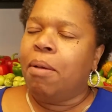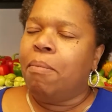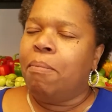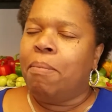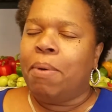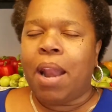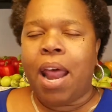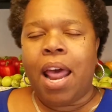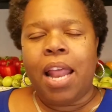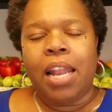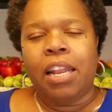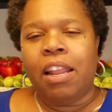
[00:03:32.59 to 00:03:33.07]

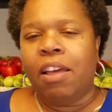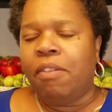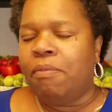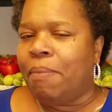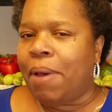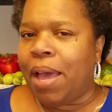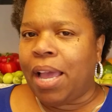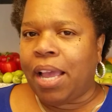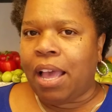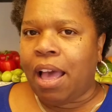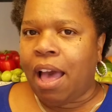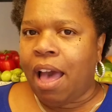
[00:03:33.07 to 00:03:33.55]
But I love
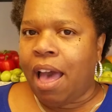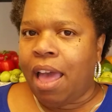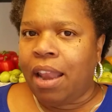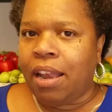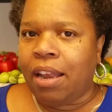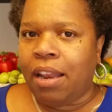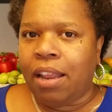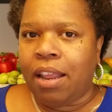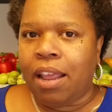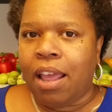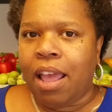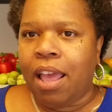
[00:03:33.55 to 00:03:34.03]
my God,
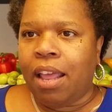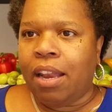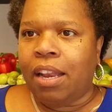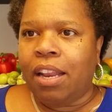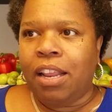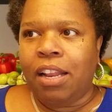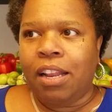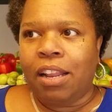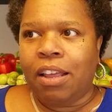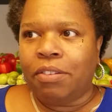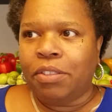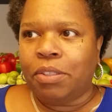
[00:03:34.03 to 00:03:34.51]
and
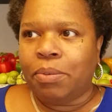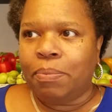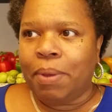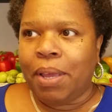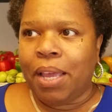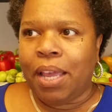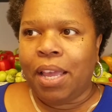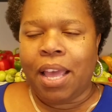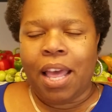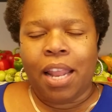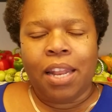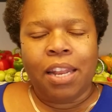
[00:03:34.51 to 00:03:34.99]
He loves
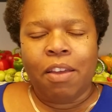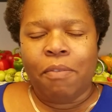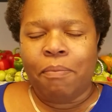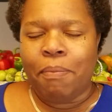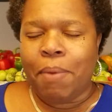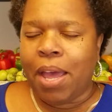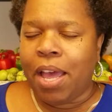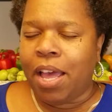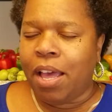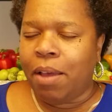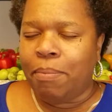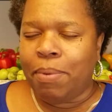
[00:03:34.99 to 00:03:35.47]
me. I love
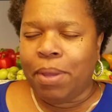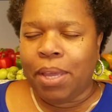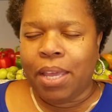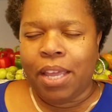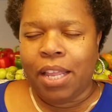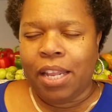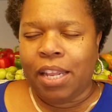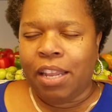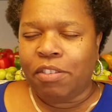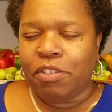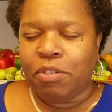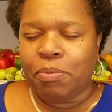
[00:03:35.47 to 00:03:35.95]
my hubby.
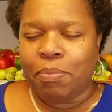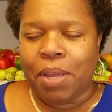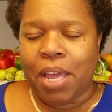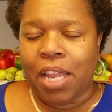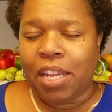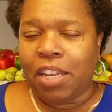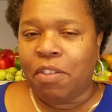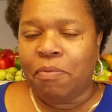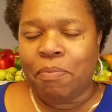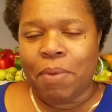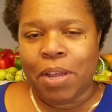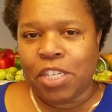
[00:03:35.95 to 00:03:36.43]
He loves me. I
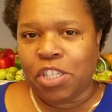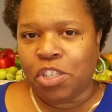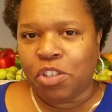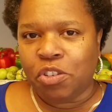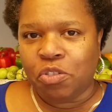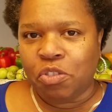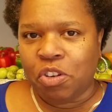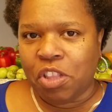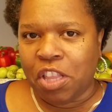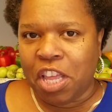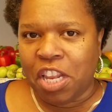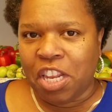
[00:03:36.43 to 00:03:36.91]
love my
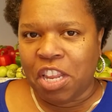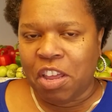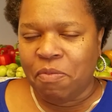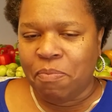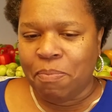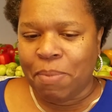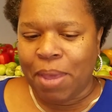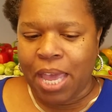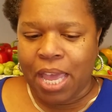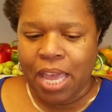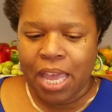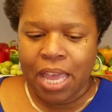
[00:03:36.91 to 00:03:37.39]
children. They love
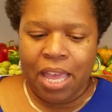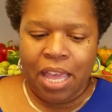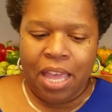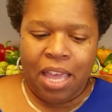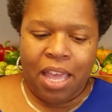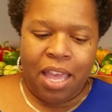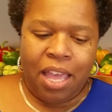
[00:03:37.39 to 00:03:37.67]
me.